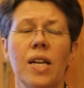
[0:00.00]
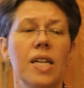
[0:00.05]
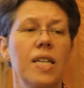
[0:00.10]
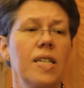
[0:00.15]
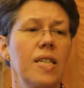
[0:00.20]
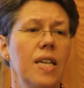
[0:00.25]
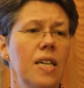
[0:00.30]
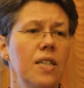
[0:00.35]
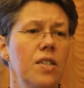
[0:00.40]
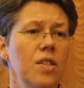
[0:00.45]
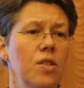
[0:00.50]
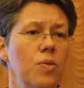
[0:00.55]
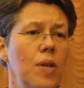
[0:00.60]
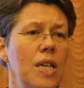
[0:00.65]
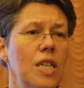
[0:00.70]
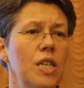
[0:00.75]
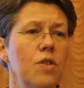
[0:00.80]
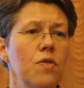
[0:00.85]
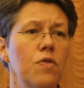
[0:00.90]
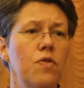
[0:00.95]
It has
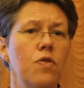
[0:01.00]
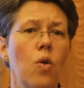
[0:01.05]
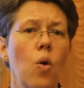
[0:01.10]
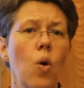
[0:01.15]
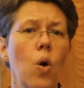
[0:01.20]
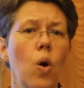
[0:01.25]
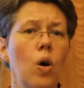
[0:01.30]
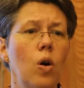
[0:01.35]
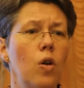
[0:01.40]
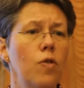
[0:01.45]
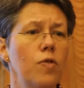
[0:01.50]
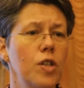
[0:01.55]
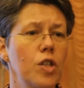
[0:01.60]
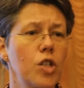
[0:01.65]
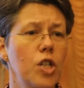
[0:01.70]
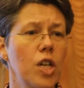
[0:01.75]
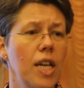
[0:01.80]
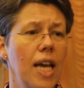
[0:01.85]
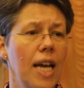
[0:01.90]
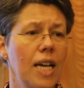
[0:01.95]
24
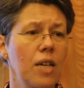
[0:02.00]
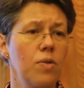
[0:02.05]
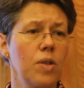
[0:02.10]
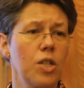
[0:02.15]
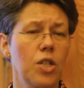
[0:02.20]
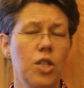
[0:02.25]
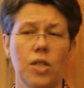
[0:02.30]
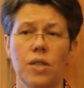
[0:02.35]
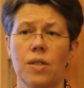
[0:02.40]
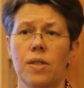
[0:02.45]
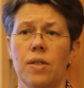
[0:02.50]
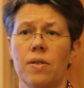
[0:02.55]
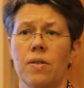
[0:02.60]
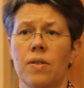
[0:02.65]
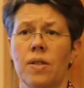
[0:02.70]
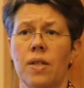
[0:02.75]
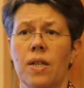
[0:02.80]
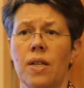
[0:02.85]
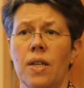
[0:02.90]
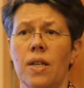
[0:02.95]
official languages.
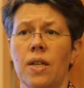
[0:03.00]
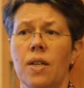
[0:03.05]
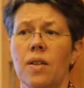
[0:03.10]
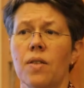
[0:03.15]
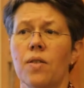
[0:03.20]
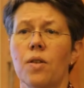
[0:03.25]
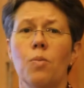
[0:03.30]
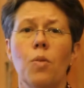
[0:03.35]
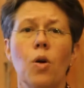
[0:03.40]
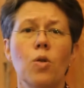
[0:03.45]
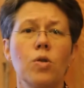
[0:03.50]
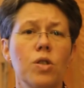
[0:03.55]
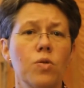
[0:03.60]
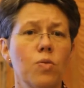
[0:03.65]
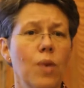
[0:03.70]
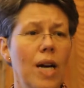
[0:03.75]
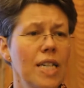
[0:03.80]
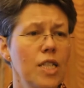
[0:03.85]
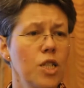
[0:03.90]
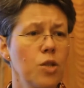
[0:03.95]
The most
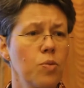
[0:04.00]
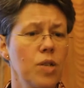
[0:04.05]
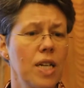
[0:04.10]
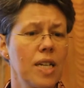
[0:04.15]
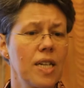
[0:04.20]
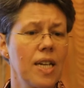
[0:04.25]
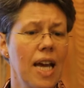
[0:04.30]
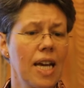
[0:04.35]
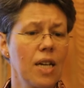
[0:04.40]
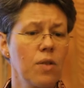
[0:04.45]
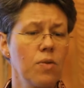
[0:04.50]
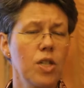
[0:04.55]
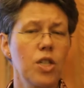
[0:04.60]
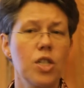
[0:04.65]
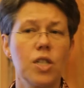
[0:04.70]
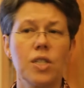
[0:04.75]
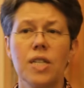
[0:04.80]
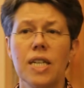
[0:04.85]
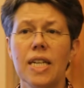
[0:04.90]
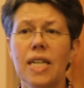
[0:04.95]
widespread
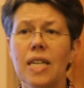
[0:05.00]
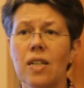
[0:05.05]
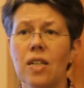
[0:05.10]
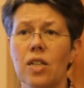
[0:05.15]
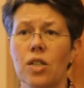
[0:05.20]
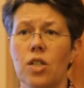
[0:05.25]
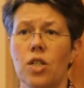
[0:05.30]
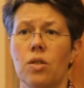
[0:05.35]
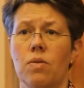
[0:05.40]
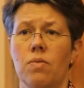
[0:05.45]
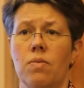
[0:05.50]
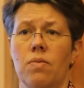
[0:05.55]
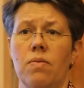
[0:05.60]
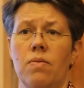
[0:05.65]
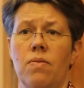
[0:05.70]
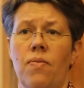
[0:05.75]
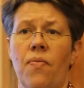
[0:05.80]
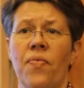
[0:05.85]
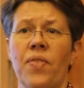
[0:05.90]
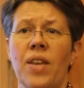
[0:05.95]
language is English.
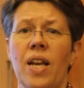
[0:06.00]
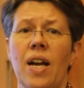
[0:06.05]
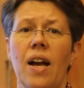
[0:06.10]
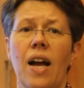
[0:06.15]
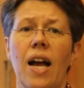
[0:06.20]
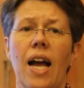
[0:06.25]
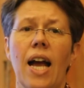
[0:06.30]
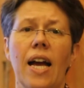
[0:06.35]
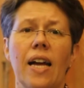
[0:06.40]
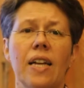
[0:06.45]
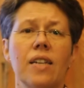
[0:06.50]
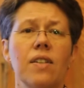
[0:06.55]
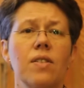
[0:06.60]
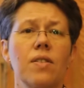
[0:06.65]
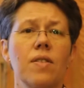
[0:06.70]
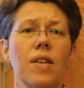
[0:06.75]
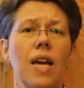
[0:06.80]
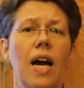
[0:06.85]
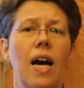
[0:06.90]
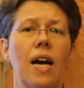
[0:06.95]
And
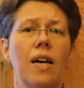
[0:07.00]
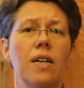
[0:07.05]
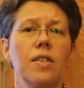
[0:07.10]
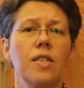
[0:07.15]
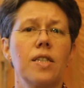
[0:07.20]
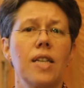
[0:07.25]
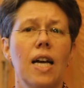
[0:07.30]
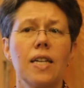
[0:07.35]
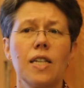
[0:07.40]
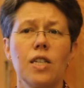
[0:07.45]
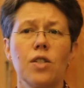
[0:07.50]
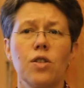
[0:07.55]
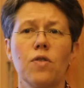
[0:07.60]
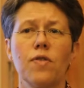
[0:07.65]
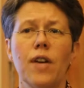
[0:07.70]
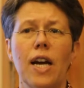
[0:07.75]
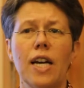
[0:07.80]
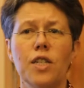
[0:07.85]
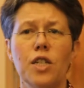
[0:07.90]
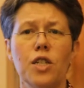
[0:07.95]
there are studies
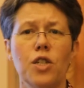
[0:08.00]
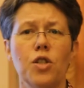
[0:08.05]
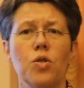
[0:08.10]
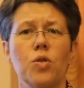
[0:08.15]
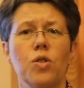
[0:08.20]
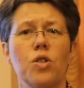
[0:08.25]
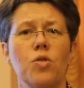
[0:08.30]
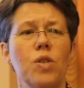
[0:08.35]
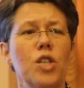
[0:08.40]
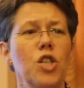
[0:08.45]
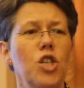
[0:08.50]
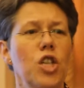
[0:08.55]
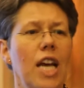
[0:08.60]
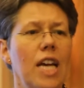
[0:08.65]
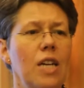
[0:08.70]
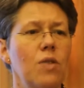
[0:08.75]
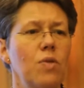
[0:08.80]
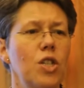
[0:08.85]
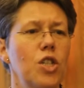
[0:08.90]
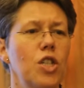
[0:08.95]
of attitudes, which
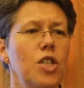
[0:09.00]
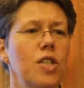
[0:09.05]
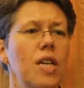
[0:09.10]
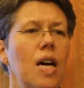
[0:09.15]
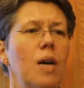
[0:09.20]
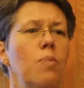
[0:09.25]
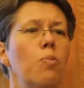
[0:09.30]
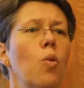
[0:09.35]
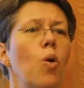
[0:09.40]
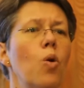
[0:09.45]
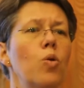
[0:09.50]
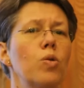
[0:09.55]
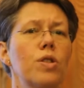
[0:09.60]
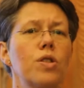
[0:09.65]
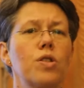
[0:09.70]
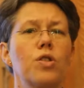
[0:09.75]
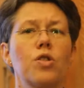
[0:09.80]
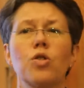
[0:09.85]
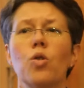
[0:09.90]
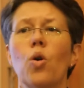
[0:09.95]
languages are
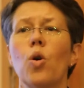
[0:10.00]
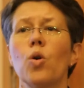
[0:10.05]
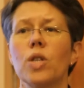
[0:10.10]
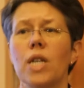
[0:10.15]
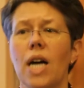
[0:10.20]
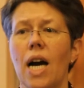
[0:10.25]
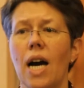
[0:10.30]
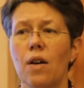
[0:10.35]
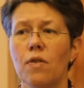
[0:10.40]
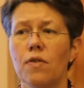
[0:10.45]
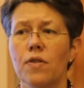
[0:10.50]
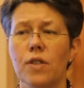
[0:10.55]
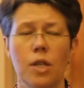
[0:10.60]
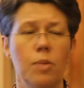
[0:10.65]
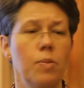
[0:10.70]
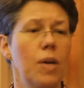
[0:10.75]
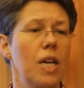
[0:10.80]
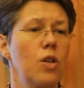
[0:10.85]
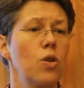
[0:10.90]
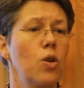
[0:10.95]
most sought
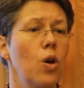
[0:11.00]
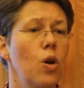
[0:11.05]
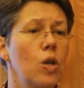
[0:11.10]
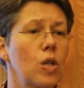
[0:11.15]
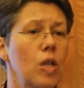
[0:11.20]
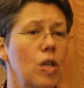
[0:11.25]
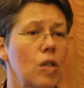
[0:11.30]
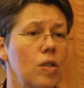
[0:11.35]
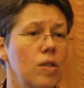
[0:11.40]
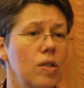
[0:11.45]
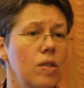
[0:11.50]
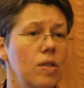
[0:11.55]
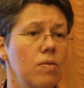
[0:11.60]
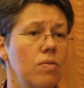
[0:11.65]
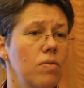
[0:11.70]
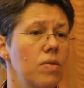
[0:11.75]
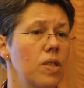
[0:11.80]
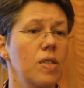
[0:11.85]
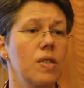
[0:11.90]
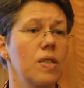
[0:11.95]
after by learners.
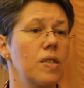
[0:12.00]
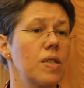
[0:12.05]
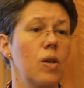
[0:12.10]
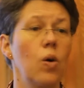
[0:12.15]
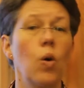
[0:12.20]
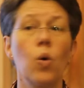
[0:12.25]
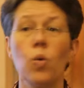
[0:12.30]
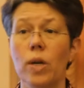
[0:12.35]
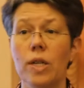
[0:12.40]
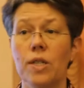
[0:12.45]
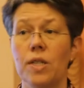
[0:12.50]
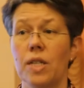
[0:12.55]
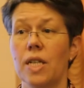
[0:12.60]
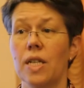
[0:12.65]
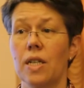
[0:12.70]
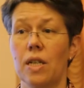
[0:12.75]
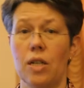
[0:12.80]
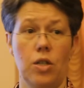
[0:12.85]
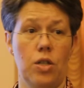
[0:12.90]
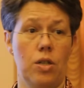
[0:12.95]
This is always
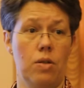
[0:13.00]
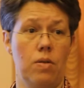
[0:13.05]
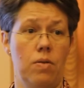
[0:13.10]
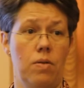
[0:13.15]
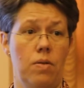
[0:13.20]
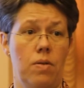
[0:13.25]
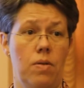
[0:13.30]
English.